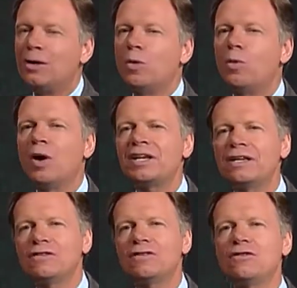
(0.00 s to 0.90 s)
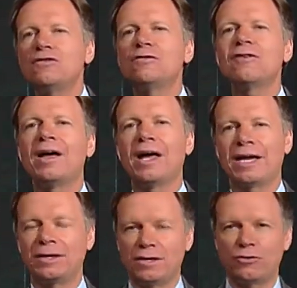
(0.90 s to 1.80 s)
What is the
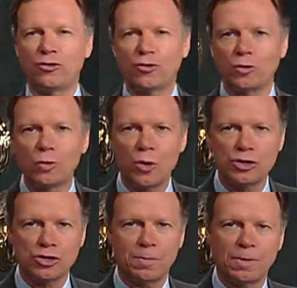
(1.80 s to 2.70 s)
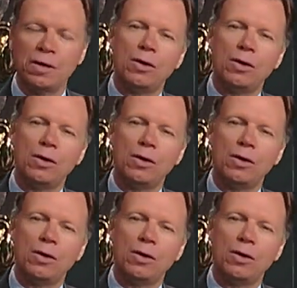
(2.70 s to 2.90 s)
sign of true worship?